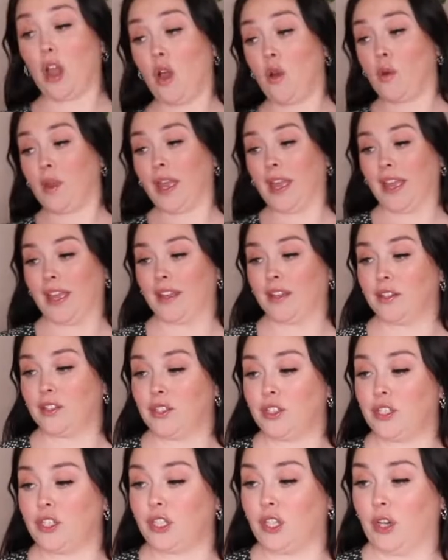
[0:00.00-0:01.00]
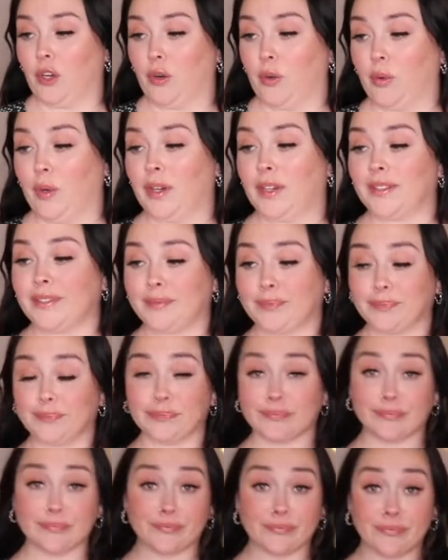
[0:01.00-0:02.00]
Okay, so
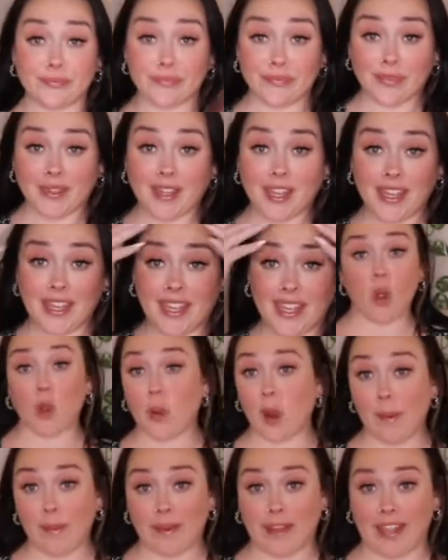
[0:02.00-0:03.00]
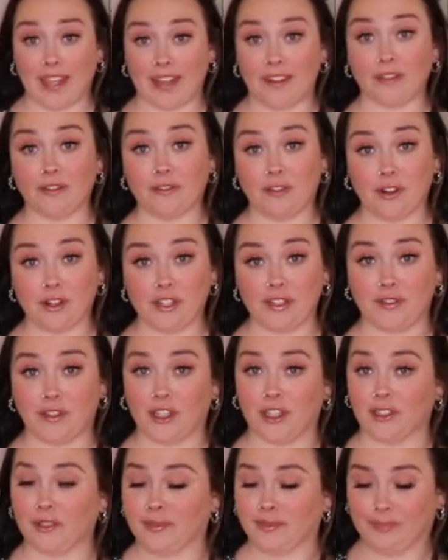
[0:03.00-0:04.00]
where do I begin? First of
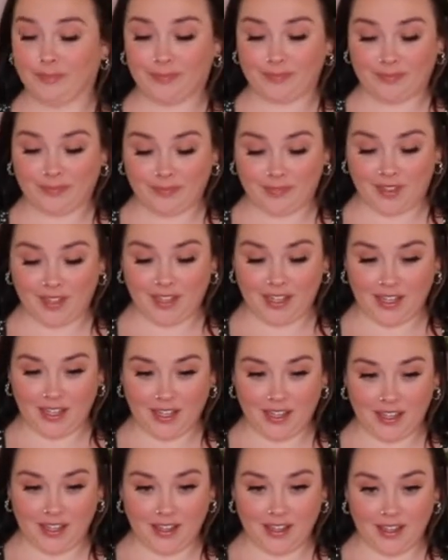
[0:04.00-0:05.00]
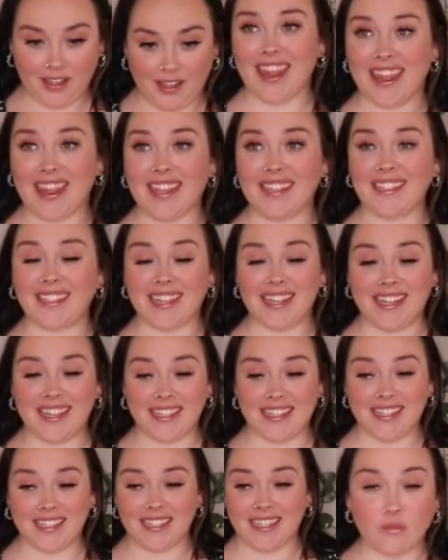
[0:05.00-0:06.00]
all, this
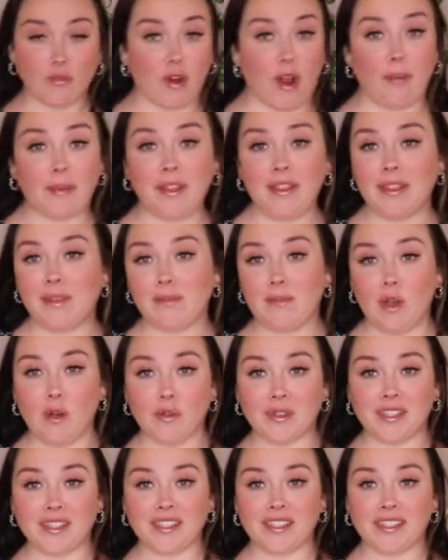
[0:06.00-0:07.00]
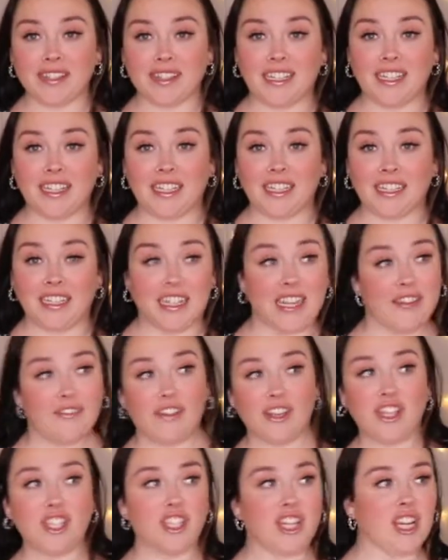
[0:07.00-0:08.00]
is probably the most
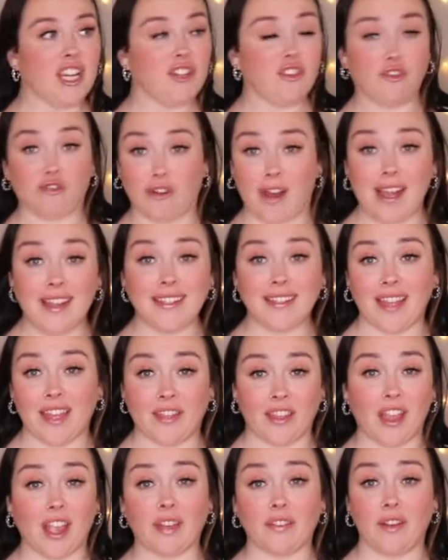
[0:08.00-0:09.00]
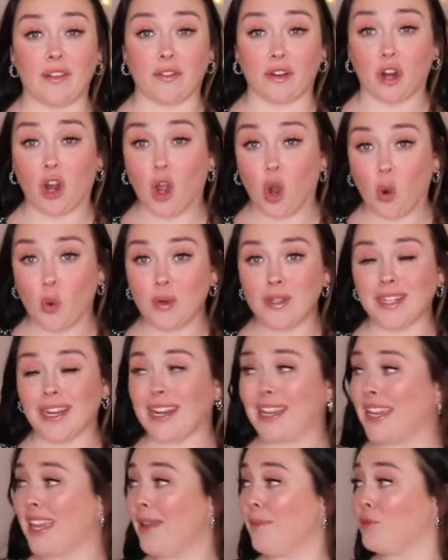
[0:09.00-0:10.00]
cleavagey dress I think I've ever owned.
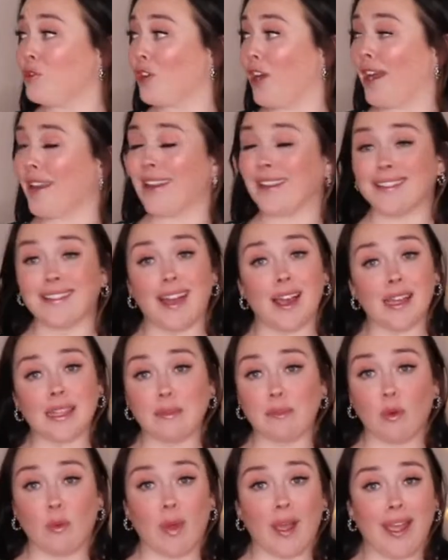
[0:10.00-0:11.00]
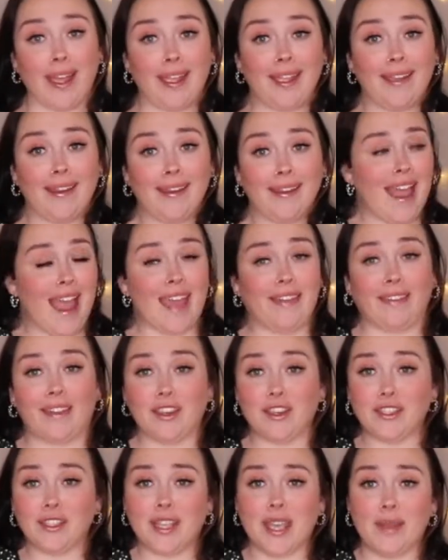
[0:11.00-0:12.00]
I keep trying to tuck them away and they
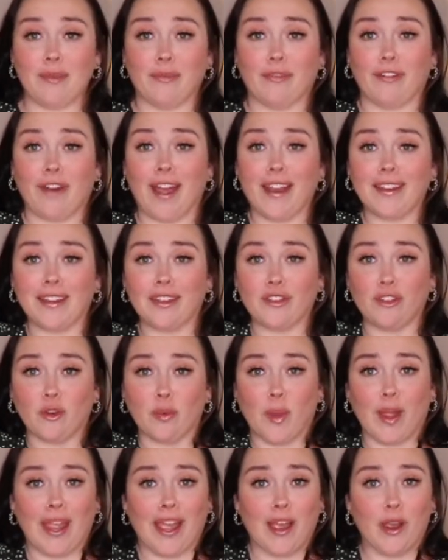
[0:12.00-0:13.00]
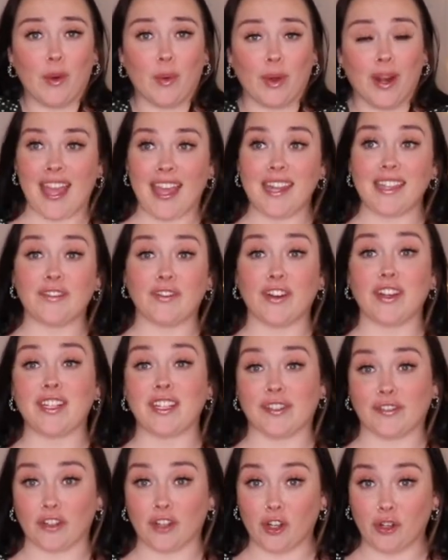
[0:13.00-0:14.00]
just keep finding their way out. It is very
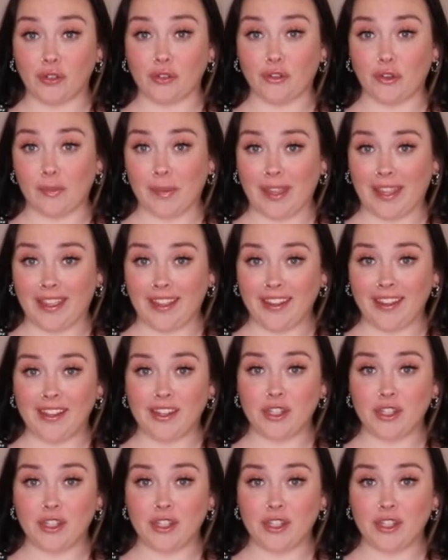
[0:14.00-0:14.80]
difficult for me